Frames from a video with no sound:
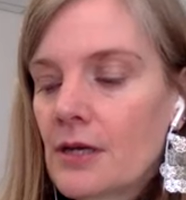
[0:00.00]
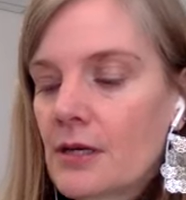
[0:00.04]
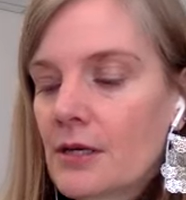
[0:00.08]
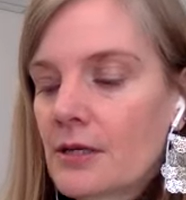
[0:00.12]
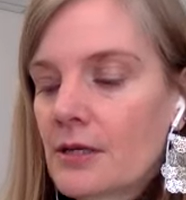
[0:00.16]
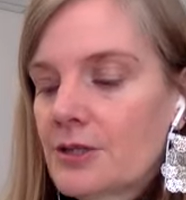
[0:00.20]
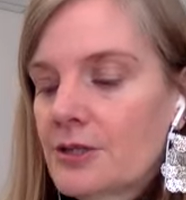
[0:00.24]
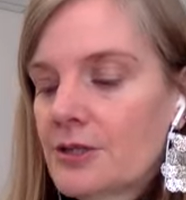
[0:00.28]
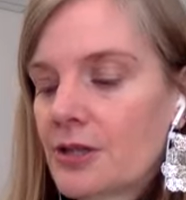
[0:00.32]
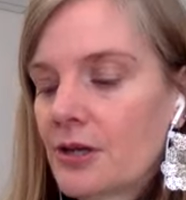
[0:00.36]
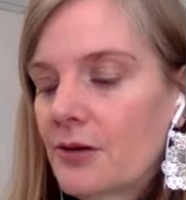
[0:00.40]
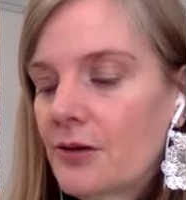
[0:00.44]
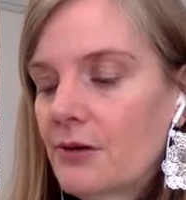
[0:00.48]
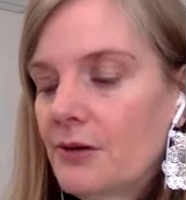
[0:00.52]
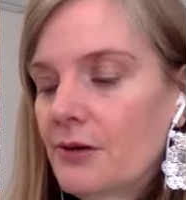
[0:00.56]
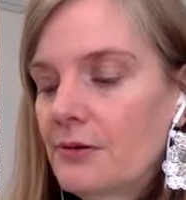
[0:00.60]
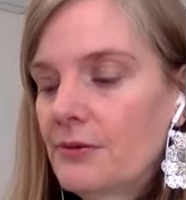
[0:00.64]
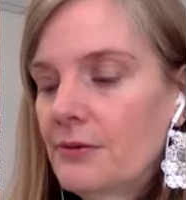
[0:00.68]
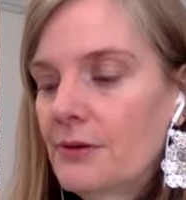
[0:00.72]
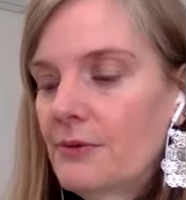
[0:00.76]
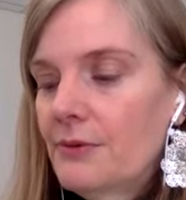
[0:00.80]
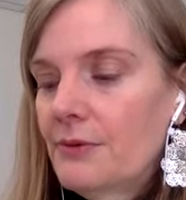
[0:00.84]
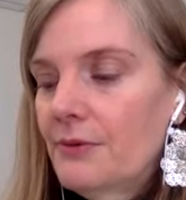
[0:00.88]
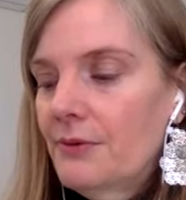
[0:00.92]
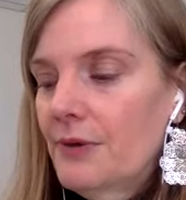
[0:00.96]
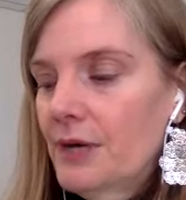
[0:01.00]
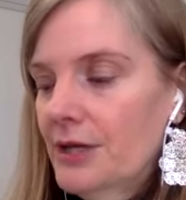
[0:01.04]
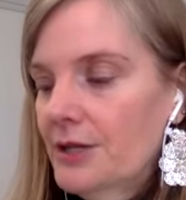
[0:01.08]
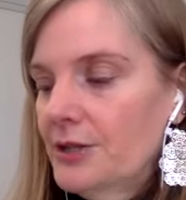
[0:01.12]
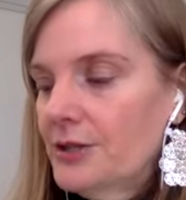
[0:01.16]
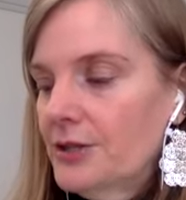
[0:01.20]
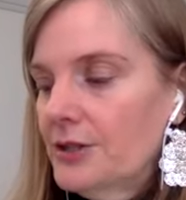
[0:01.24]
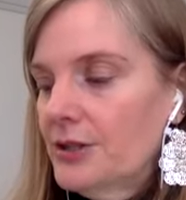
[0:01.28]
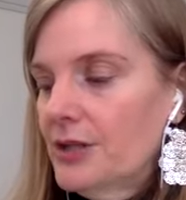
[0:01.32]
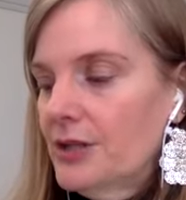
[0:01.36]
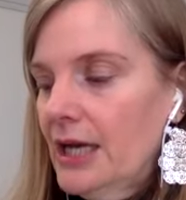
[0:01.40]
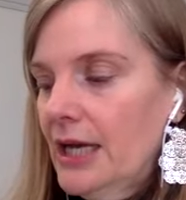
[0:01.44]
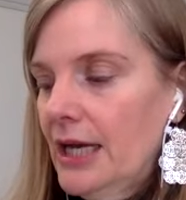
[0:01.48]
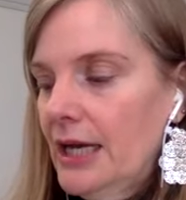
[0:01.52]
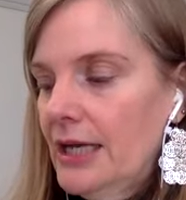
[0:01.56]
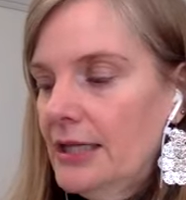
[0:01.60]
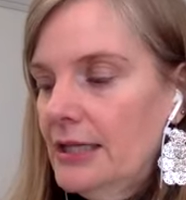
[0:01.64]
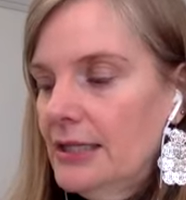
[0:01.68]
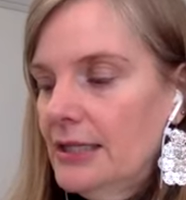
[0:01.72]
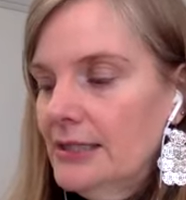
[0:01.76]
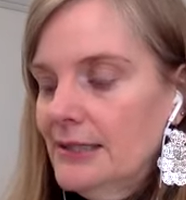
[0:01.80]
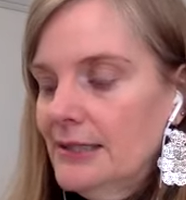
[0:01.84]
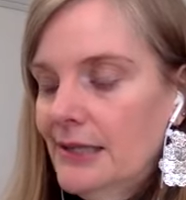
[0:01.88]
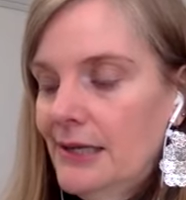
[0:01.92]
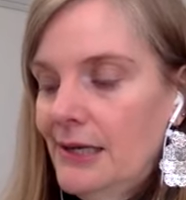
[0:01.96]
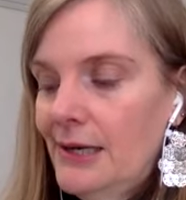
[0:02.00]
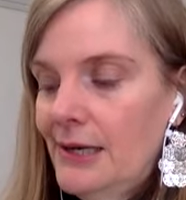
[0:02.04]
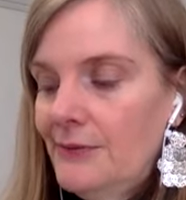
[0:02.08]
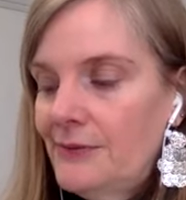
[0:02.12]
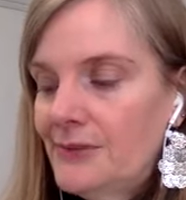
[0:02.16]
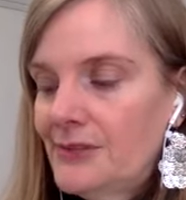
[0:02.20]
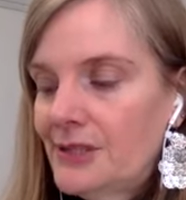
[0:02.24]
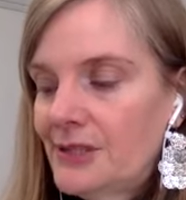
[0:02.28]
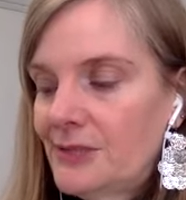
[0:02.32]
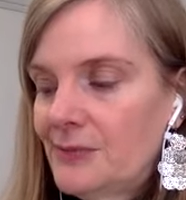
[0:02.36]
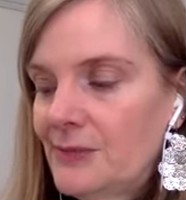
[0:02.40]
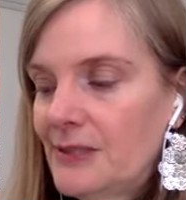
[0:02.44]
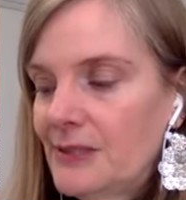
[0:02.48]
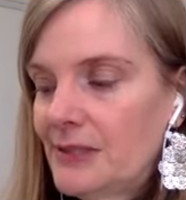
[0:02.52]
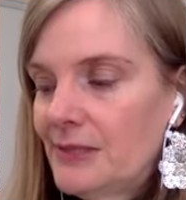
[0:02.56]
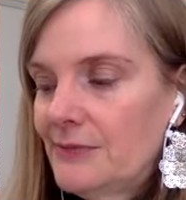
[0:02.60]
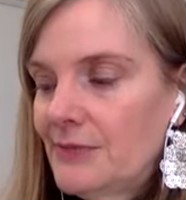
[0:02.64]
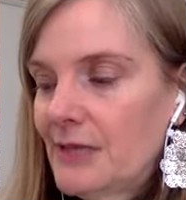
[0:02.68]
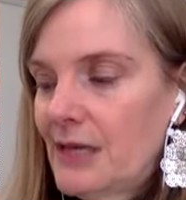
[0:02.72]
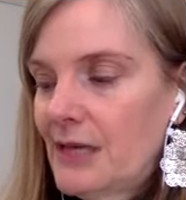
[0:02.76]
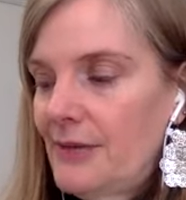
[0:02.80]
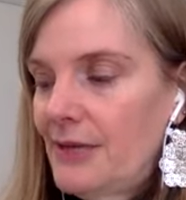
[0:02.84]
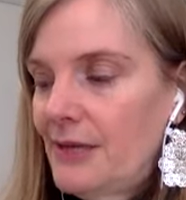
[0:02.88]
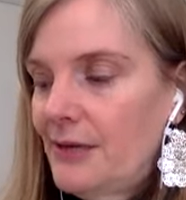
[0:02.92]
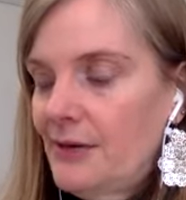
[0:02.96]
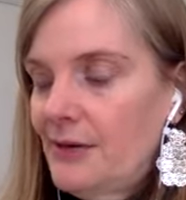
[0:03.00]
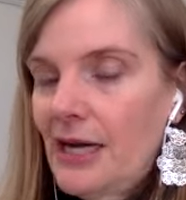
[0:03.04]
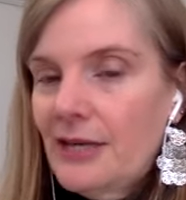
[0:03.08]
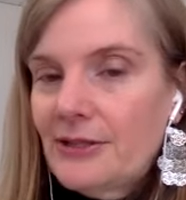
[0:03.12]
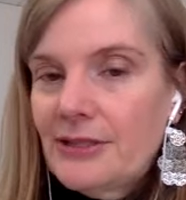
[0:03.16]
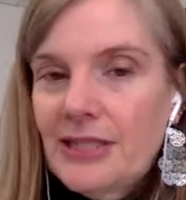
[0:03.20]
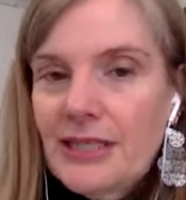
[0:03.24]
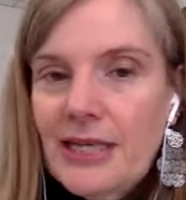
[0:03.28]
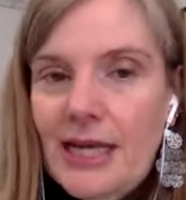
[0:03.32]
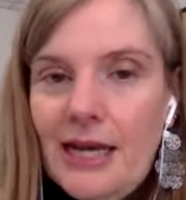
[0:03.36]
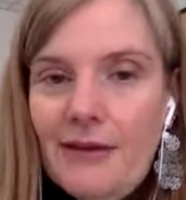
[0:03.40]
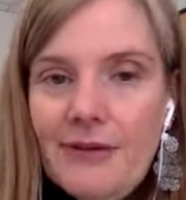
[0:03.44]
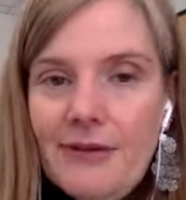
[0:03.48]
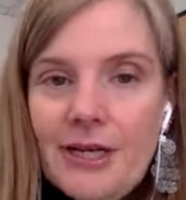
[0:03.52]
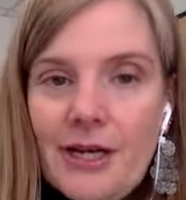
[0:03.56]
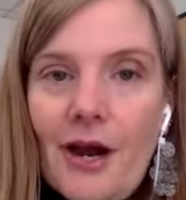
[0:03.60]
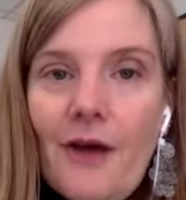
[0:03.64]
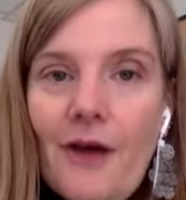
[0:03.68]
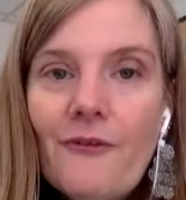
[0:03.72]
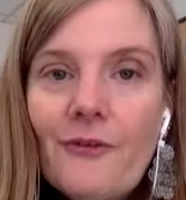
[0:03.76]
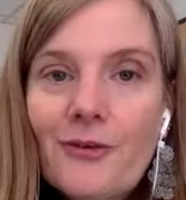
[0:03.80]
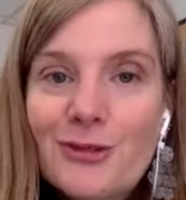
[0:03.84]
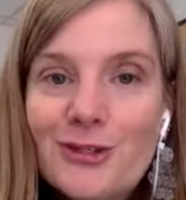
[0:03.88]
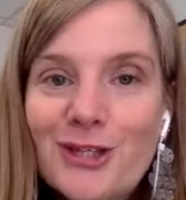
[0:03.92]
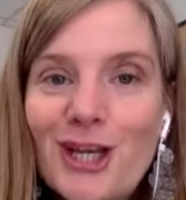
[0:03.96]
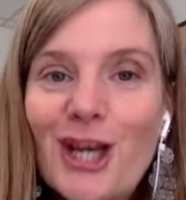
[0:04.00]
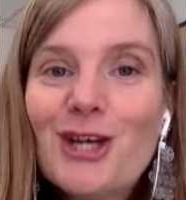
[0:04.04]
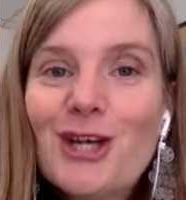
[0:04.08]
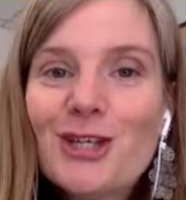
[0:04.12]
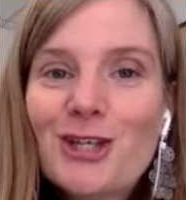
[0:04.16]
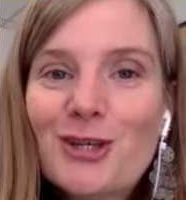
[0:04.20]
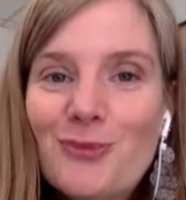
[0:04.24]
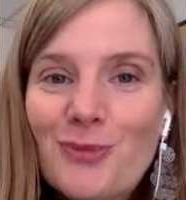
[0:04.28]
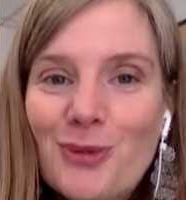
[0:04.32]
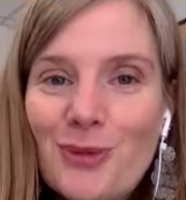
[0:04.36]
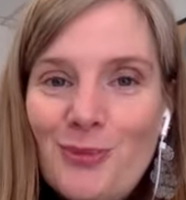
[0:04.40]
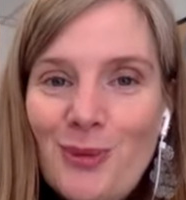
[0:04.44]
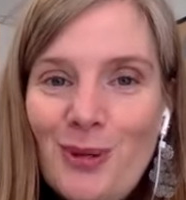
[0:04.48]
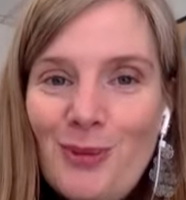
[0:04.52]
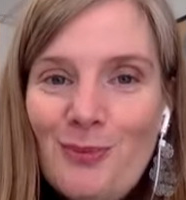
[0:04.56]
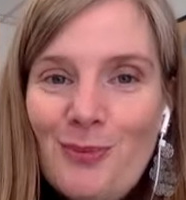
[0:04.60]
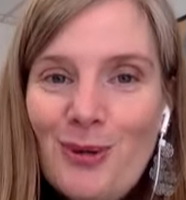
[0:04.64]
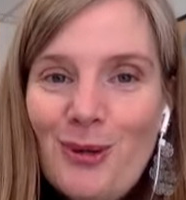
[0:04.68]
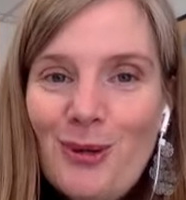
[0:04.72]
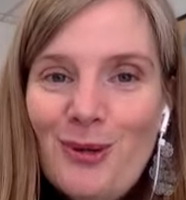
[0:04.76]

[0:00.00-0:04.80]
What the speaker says: So what we wanted to look at this time was to spend some time interacting, having conversation with people.